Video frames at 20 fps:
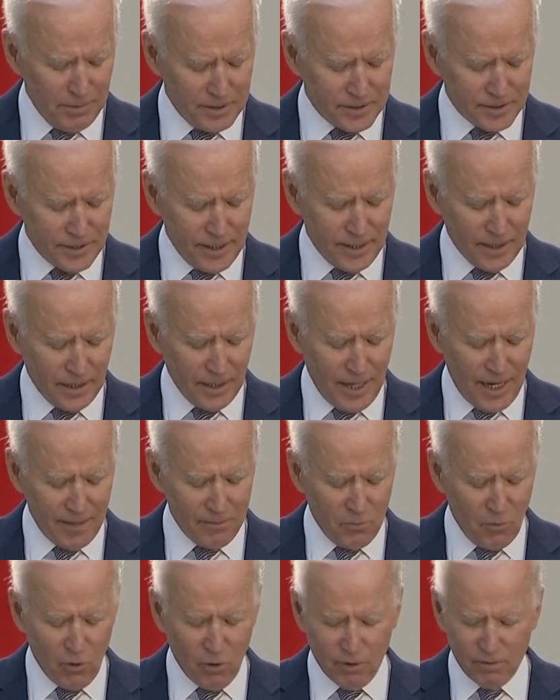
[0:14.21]
be seeing a
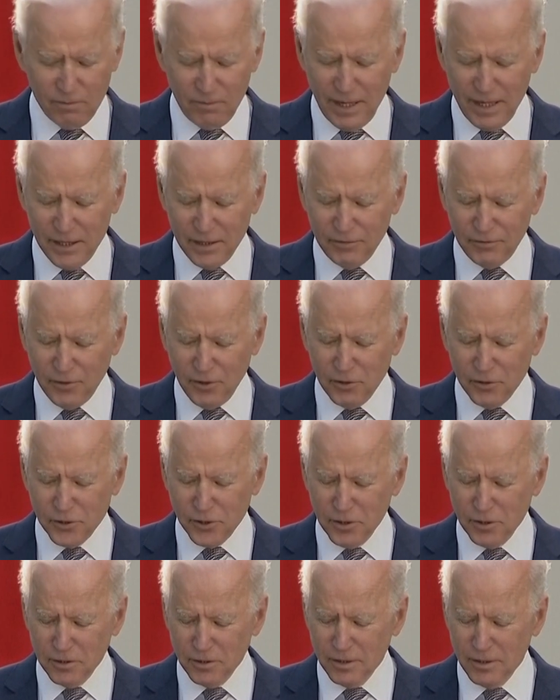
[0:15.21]
lot more of me in the
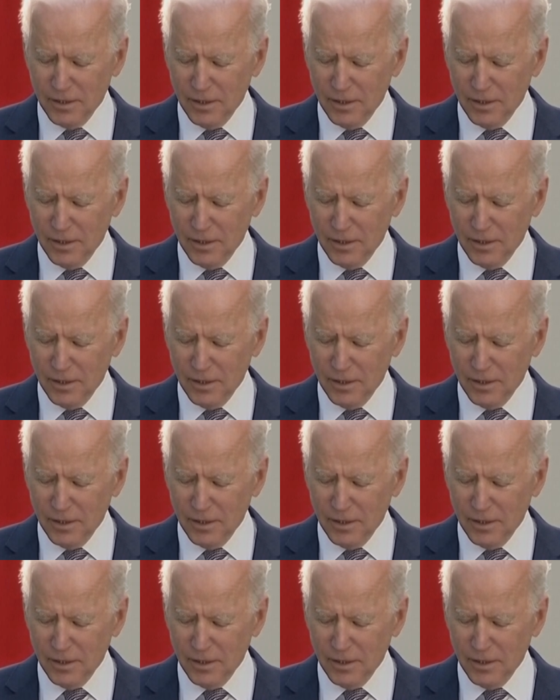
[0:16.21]
future.